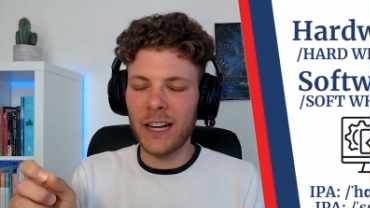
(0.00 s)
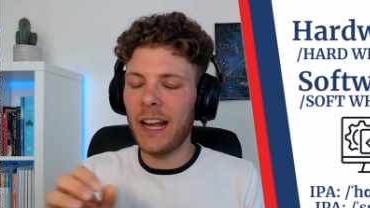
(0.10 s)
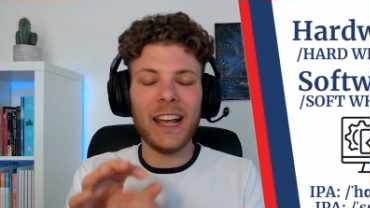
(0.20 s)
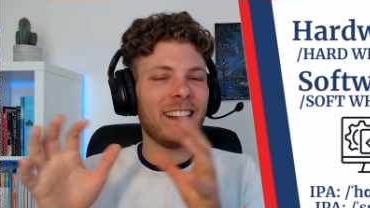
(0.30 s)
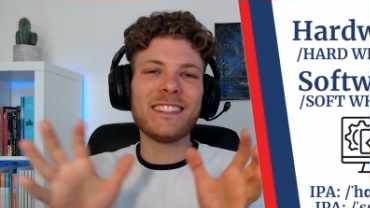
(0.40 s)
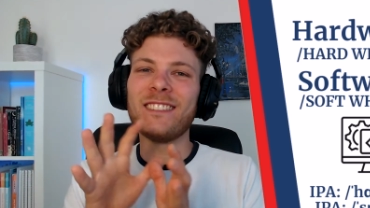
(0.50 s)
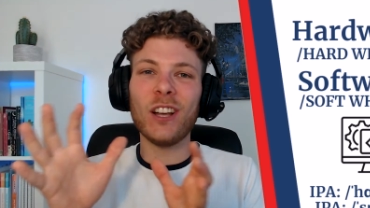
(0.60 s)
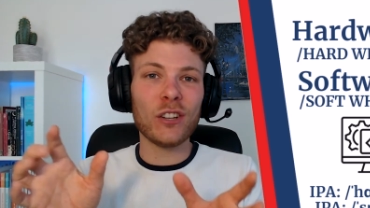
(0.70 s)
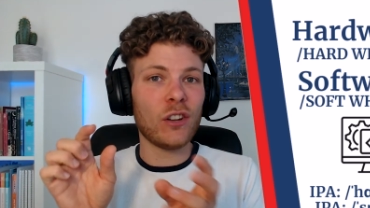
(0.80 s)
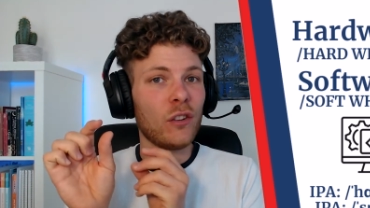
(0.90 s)
It's
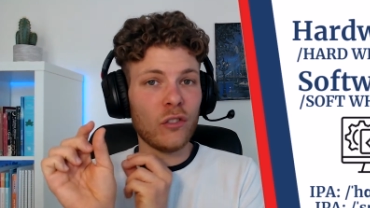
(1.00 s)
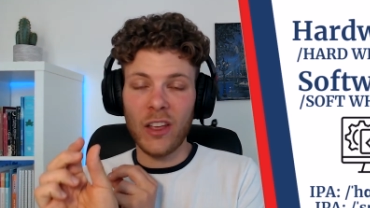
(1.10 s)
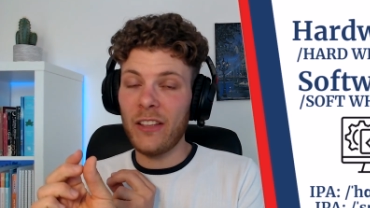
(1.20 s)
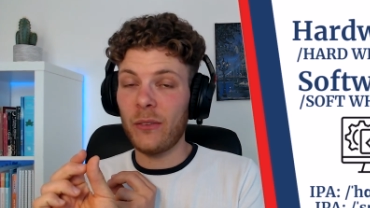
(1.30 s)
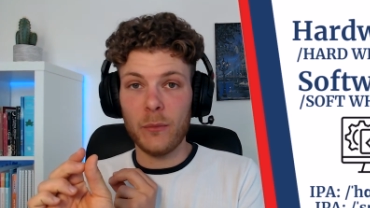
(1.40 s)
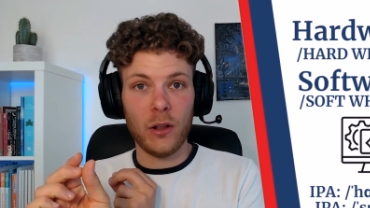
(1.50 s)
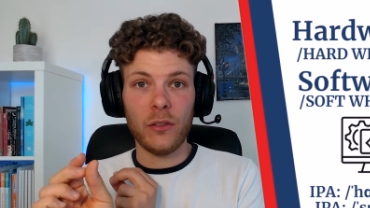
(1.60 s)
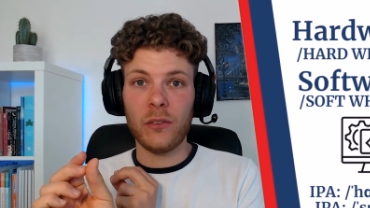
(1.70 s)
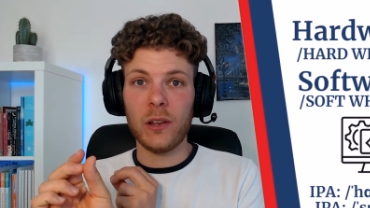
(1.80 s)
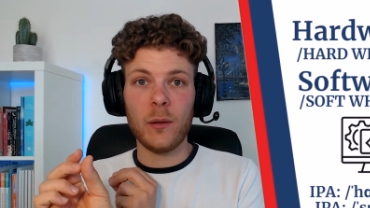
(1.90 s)
not a small
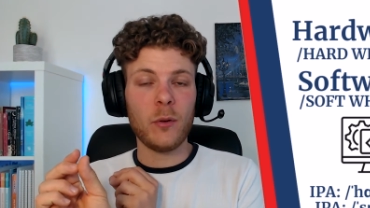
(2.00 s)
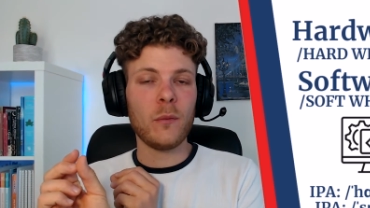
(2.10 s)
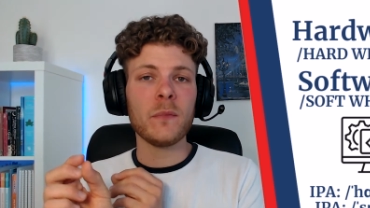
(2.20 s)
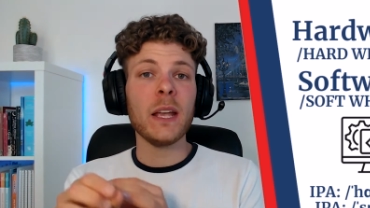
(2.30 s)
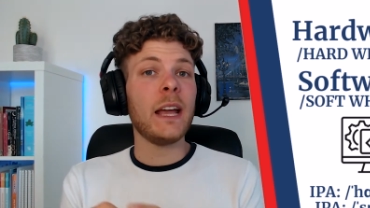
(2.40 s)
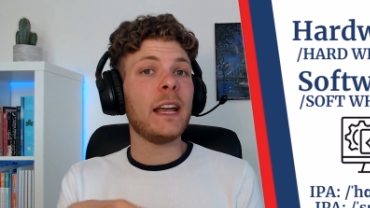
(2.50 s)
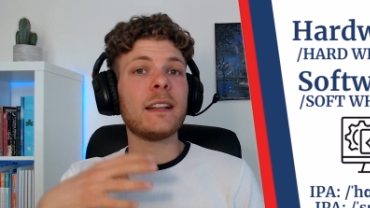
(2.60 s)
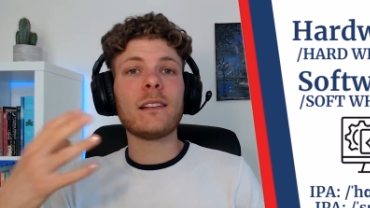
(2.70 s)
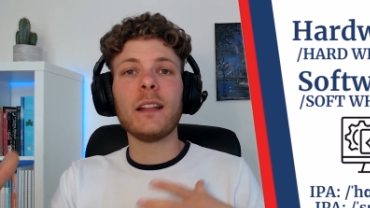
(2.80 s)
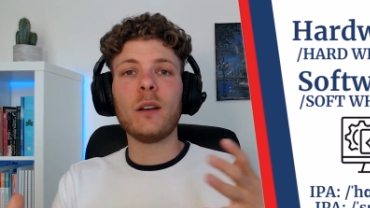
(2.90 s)
syllable. It's
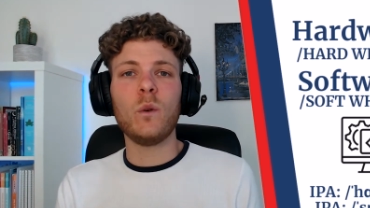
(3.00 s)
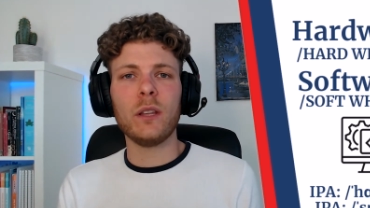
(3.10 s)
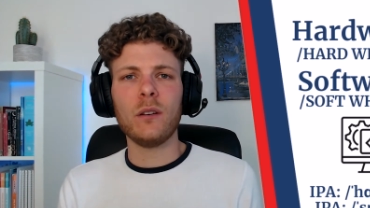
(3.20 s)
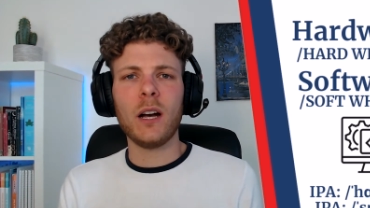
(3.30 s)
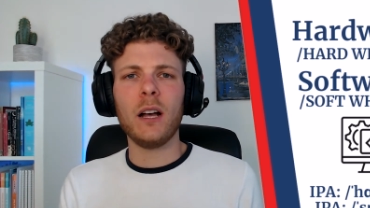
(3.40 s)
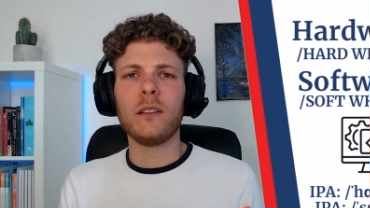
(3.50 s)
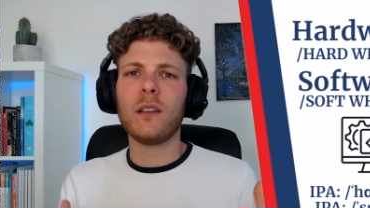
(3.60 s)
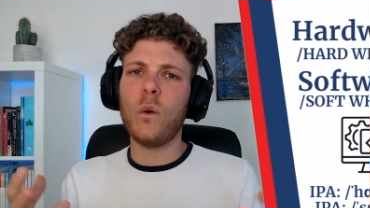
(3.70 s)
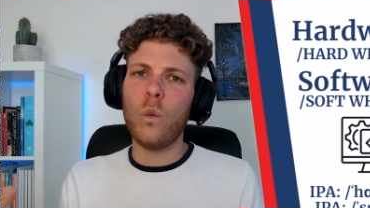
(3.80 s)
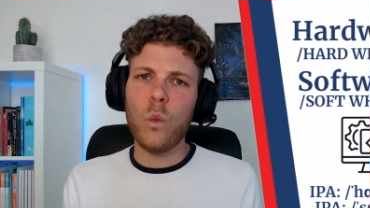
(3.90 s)
like when you ask
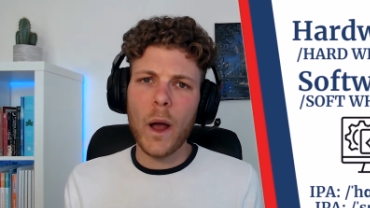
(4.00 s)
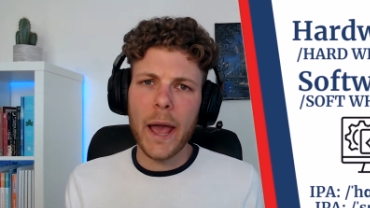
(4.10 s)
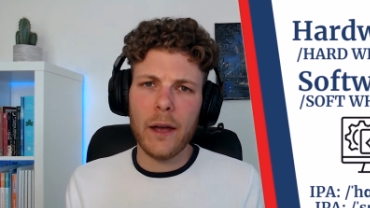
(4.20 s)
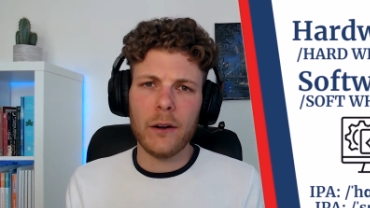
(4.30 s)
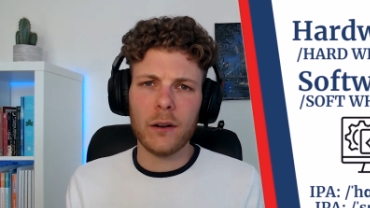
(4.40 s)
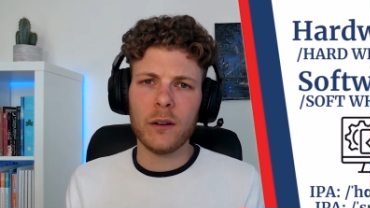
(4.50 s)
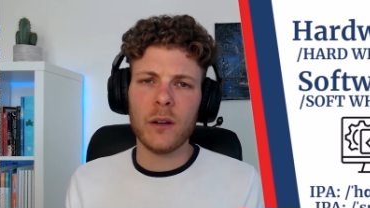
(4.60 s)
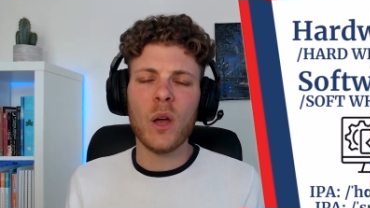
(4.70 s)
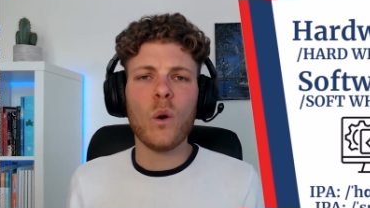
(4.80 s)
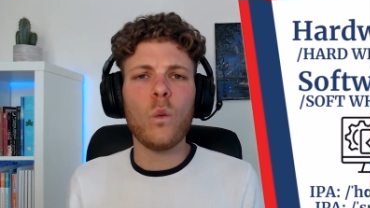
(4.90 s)
where.
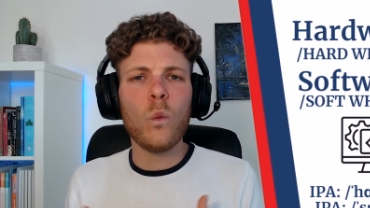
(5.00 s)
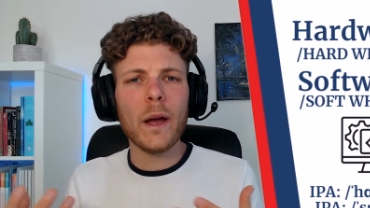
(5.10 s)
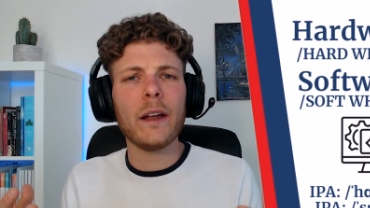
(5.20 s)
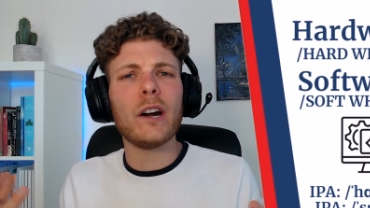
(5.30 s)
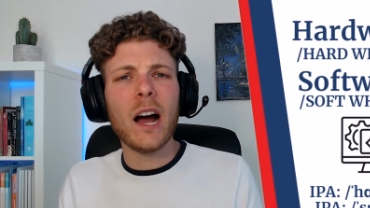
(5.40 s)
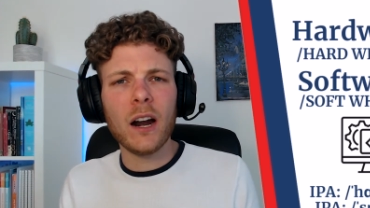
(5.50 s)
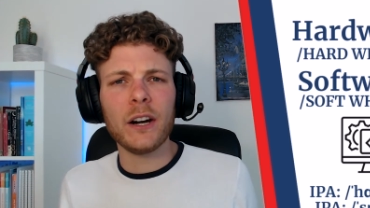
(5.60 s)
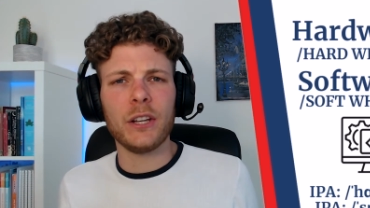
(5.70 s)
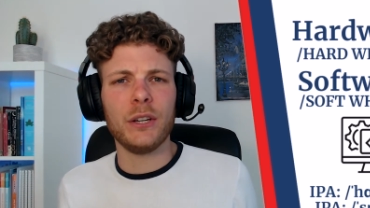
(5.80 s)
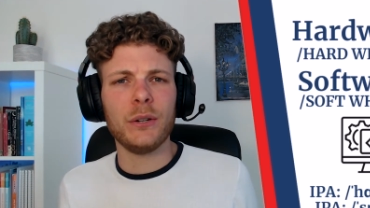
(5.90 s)
Where are
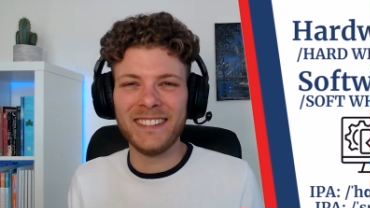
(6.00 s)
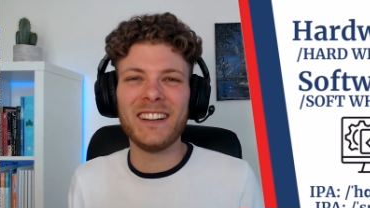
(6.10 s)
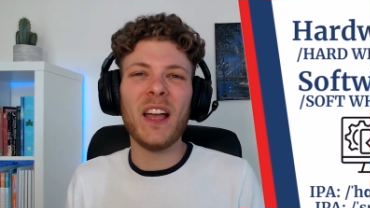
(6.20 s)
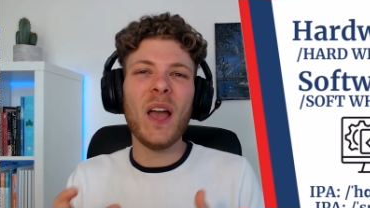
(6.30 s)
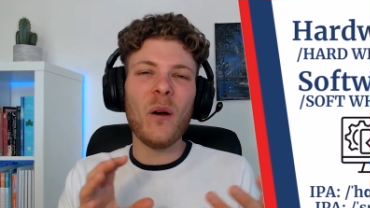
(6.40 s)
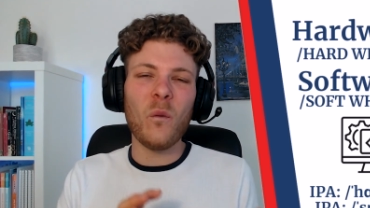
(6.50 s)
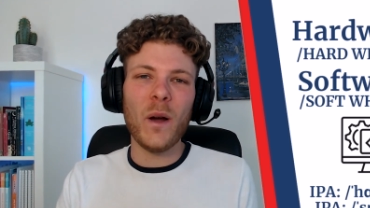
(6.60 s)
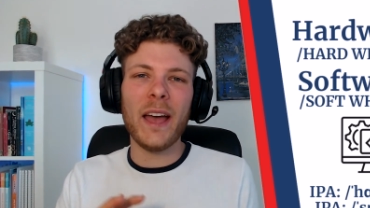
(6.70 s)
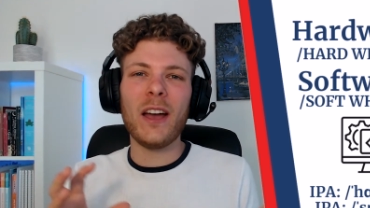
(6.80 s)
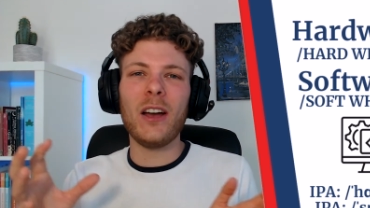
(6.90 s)
you?
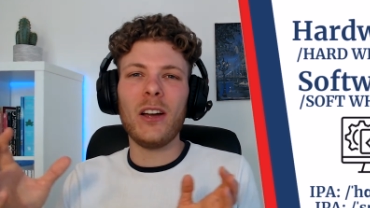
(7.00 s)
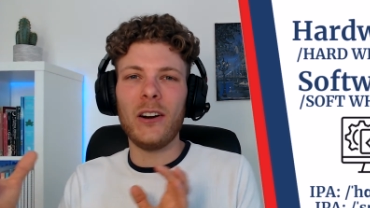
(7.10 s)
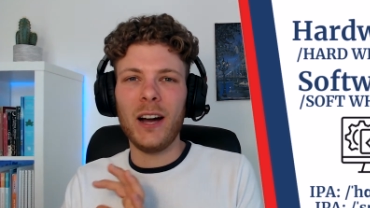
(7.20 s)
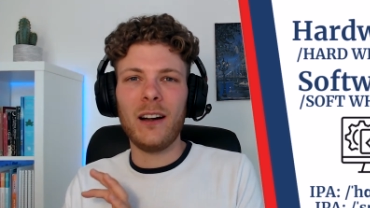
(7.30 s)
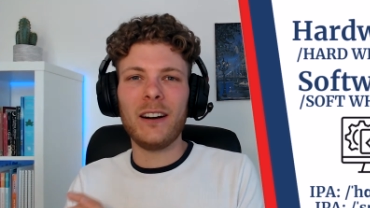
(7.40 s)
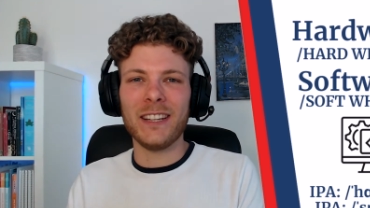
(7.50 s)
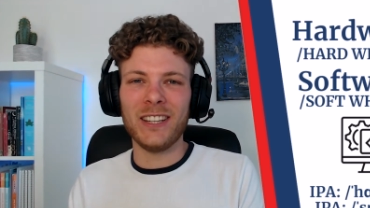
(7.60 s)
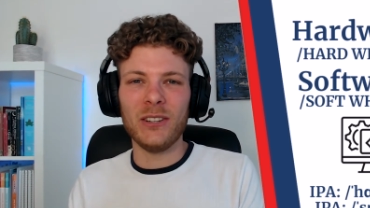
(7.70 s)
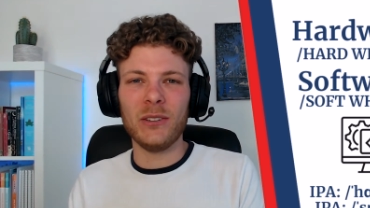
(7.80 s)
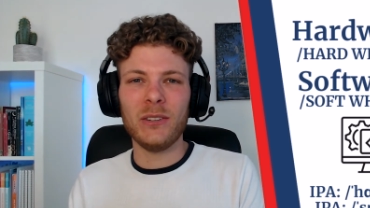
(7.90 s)
Where are you?
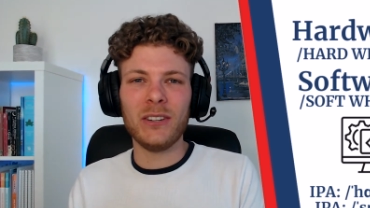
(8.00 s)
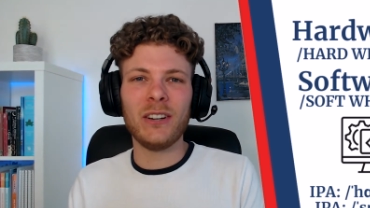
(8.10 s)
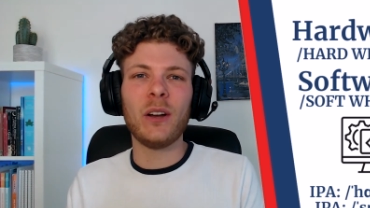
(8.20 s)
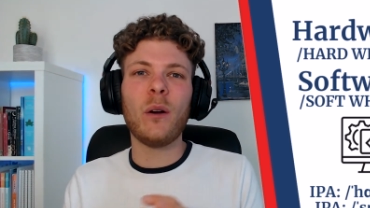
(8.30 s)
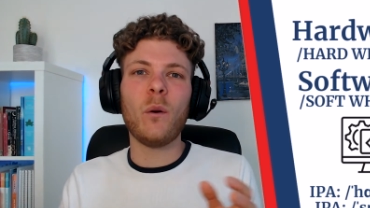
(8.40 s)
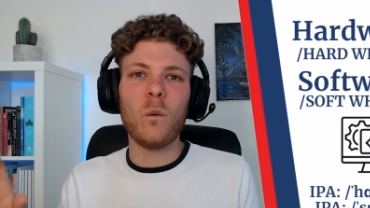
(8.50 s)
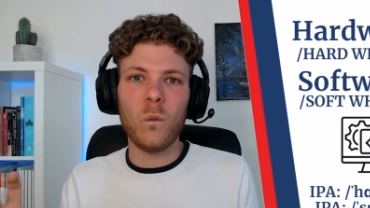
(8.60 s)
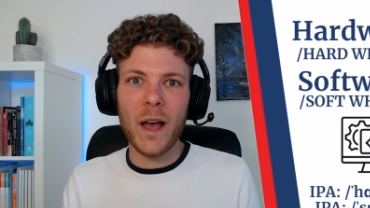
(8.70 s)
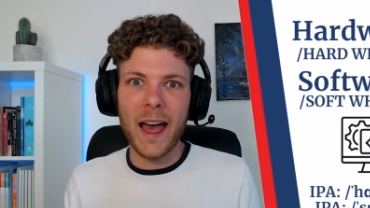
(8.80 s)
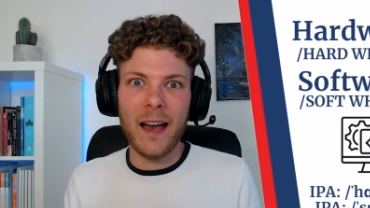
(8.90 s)

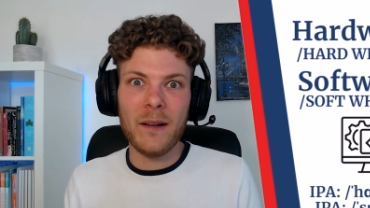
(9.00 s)
Where?